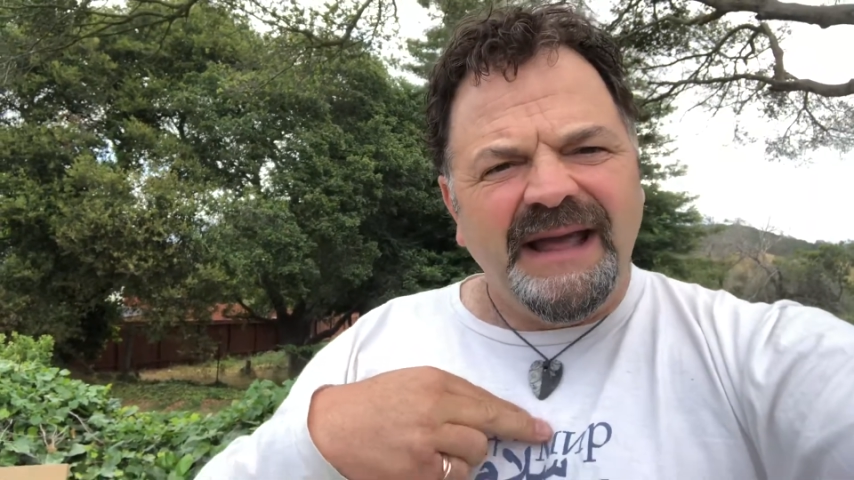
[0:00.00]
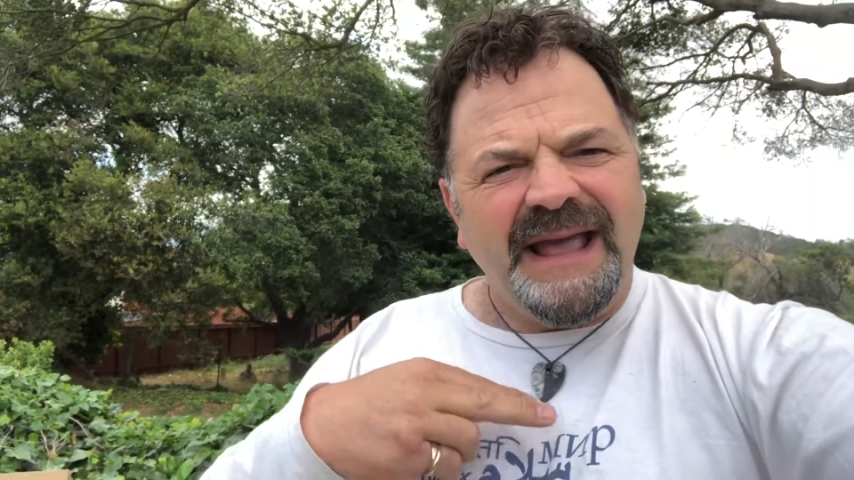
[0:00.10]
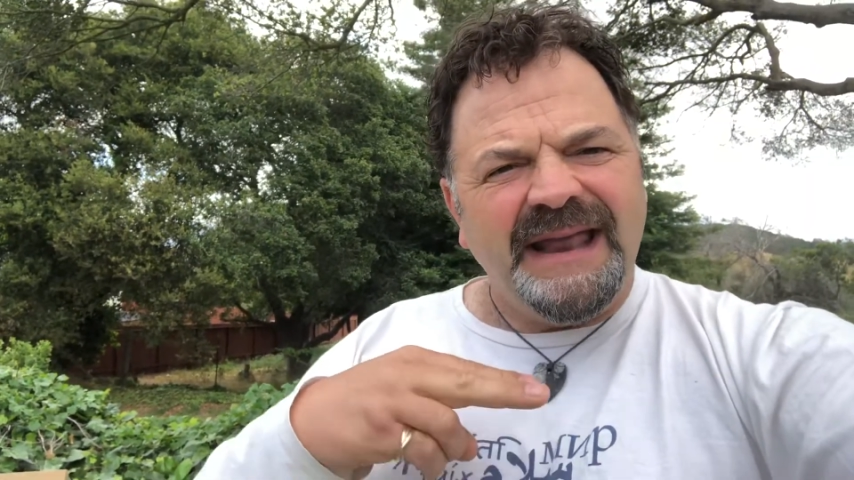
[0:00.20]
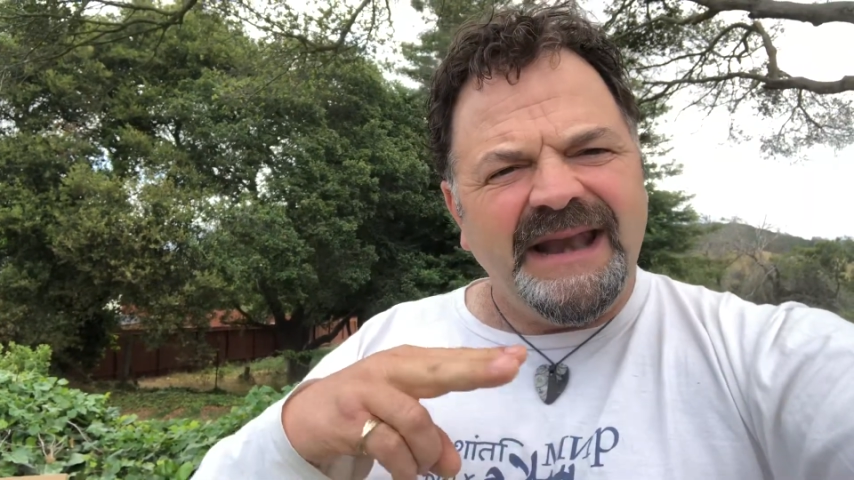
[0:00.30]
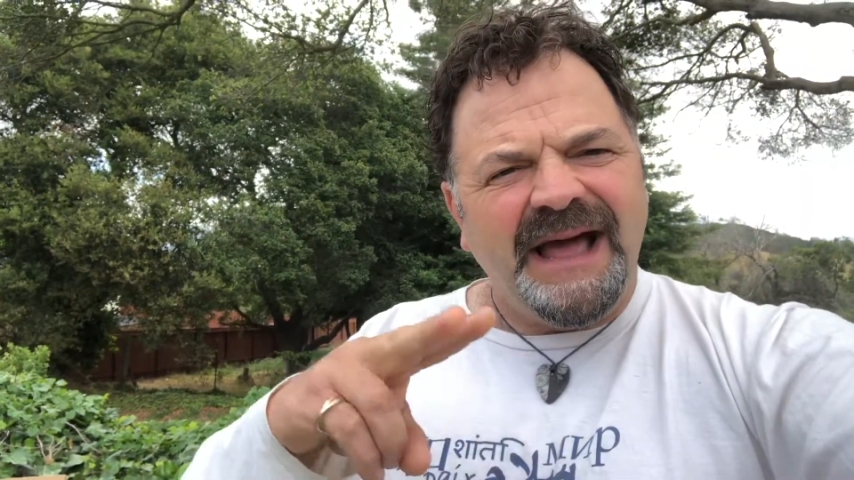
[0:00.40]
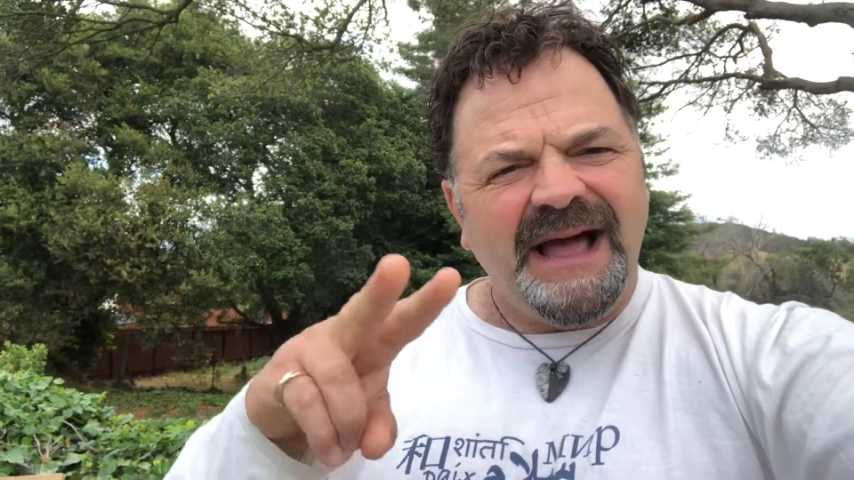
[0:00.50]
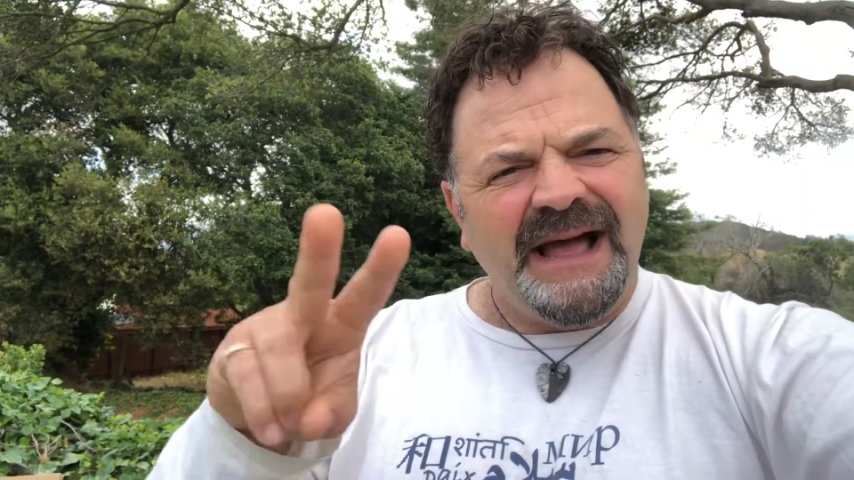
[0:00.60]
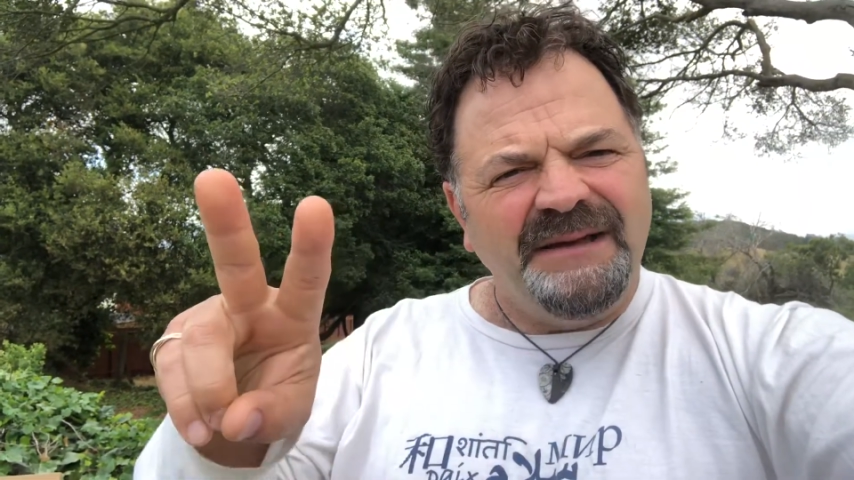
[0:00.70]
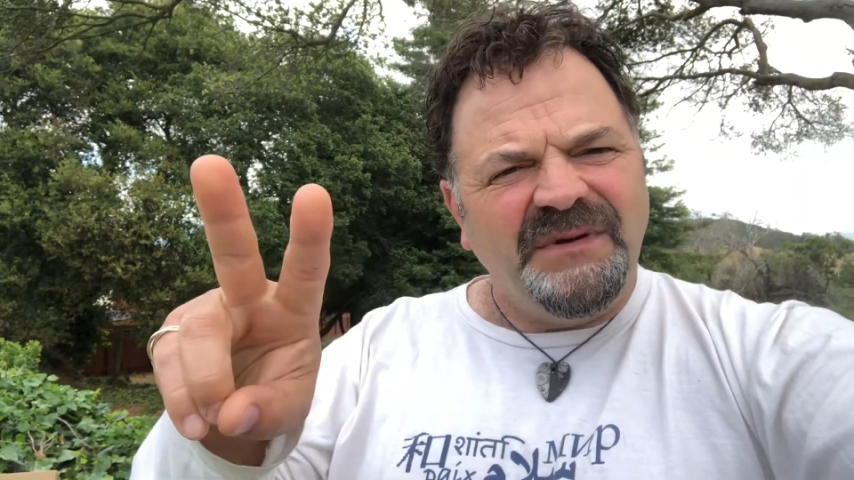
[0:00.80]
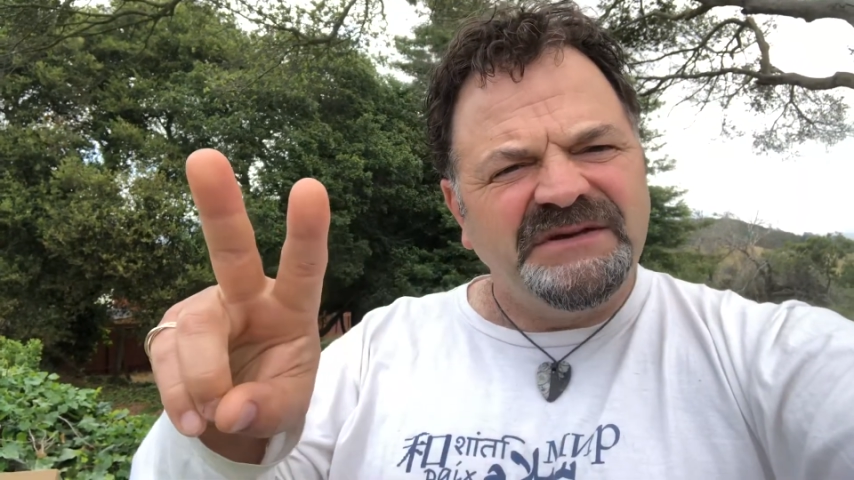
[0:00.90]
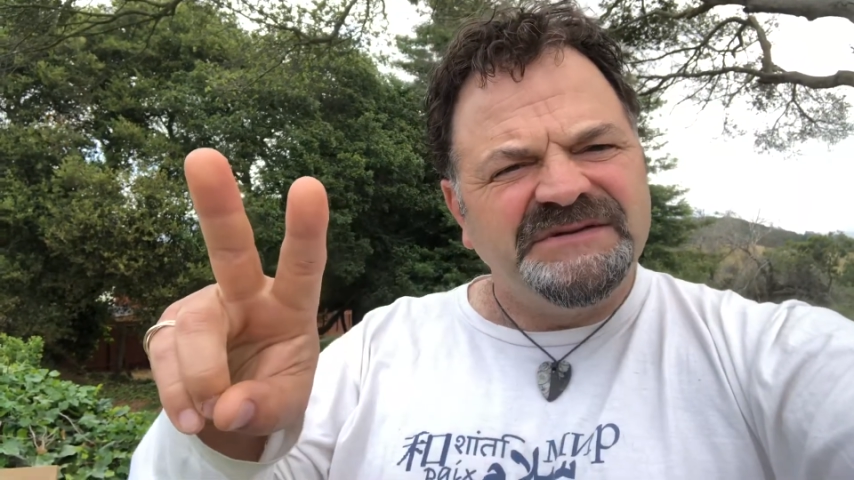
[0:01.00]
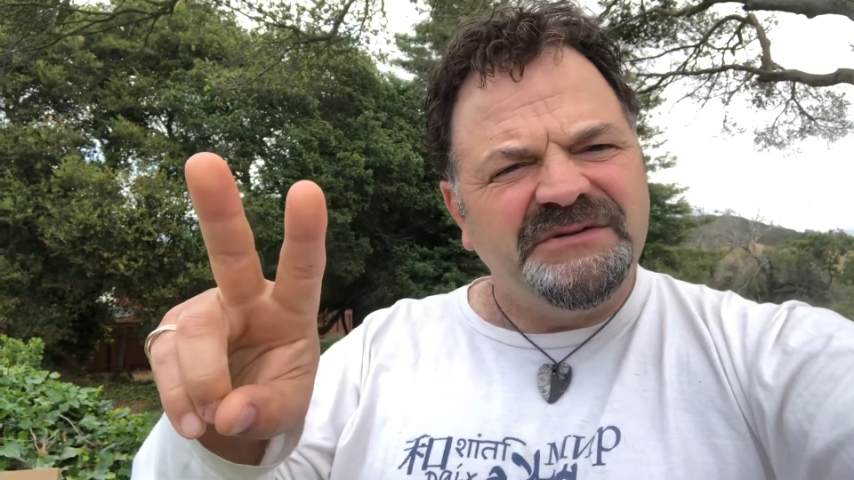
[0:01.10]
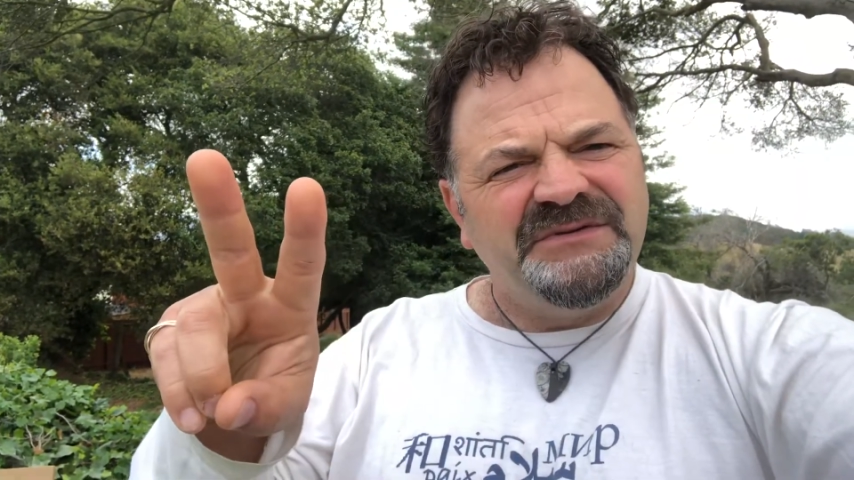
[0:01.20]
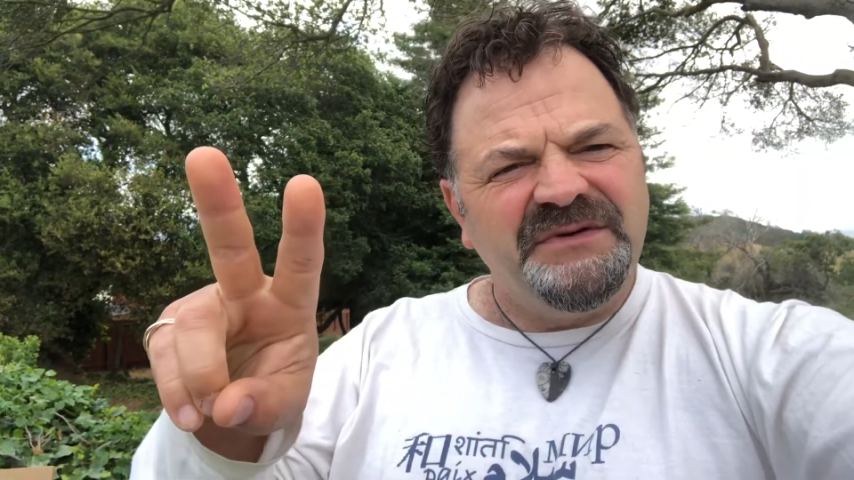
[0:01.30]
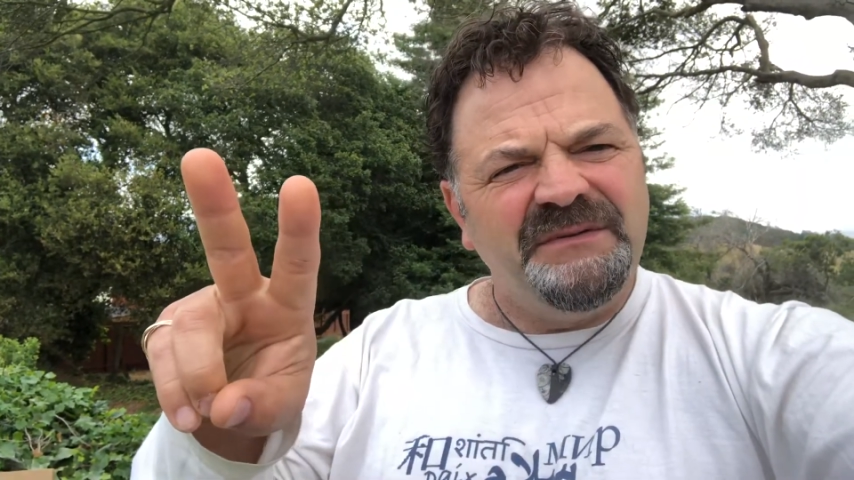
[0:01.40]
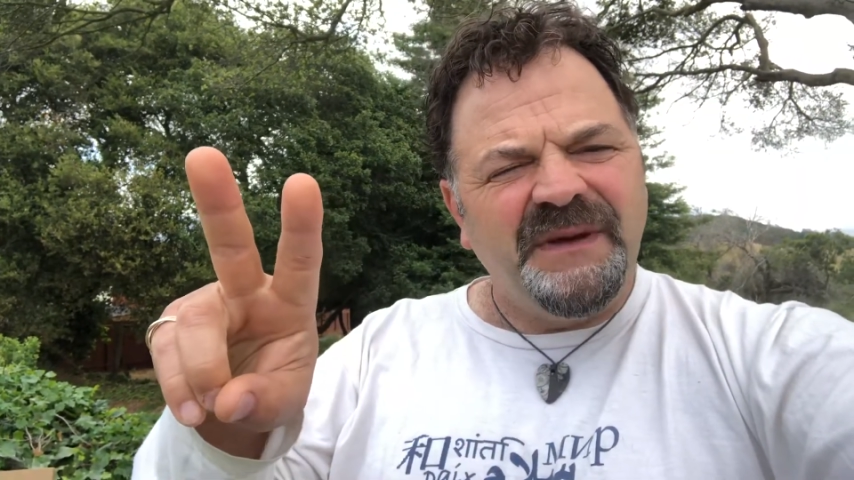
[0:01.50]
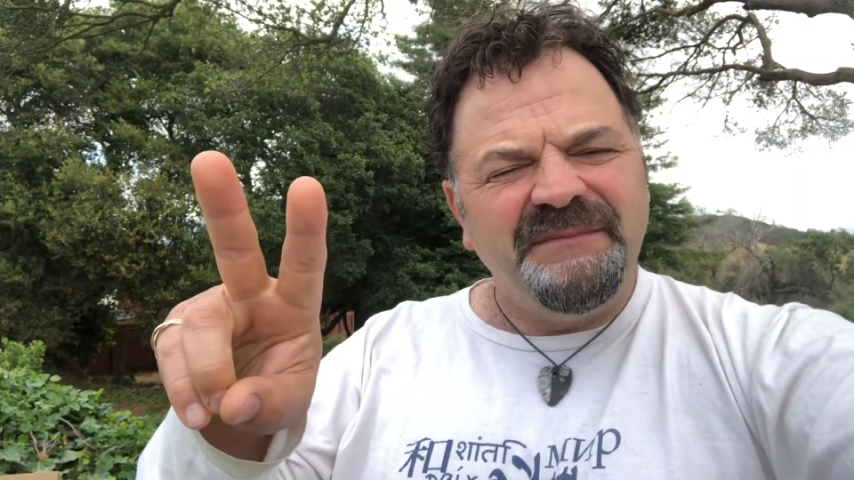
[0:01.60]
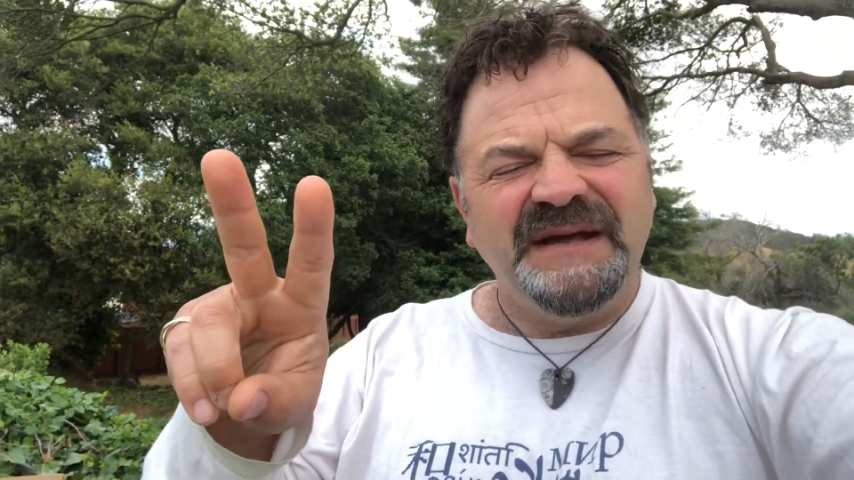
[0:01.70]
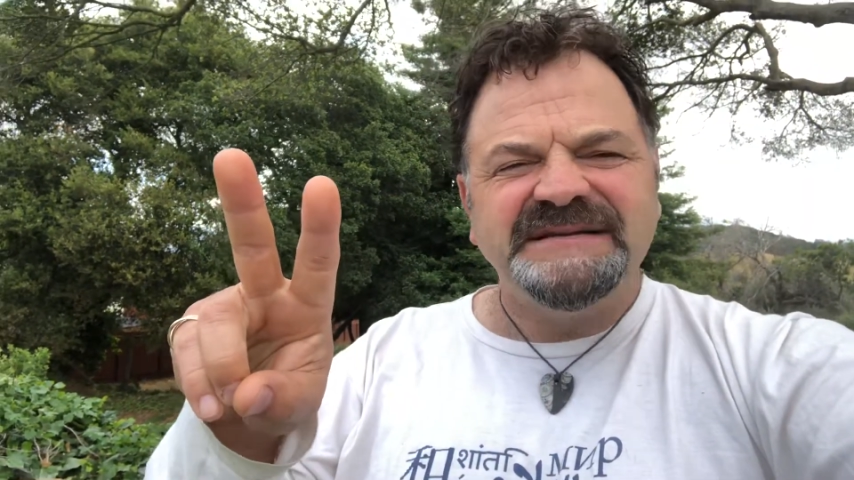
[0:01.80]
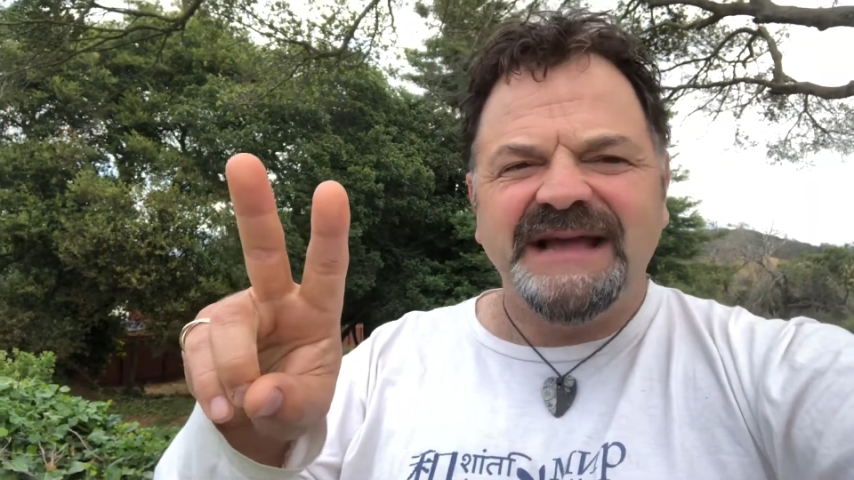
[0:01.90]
and I'm also doing my best